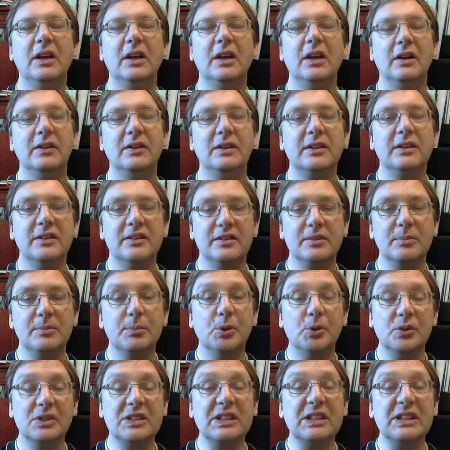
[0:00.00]
And in the
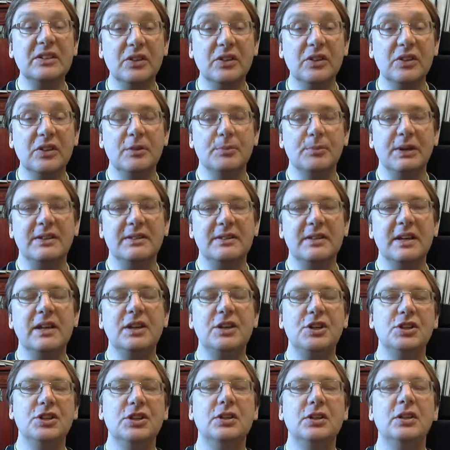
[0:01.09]
supporting
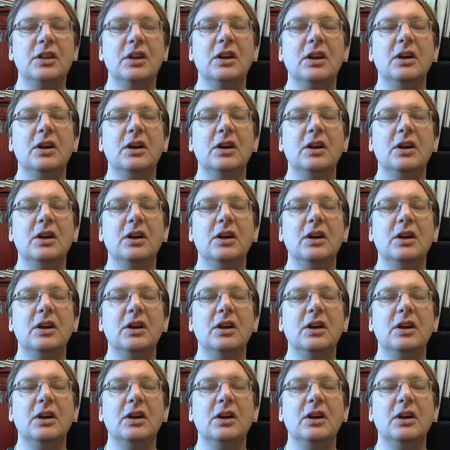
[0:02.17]
documentation,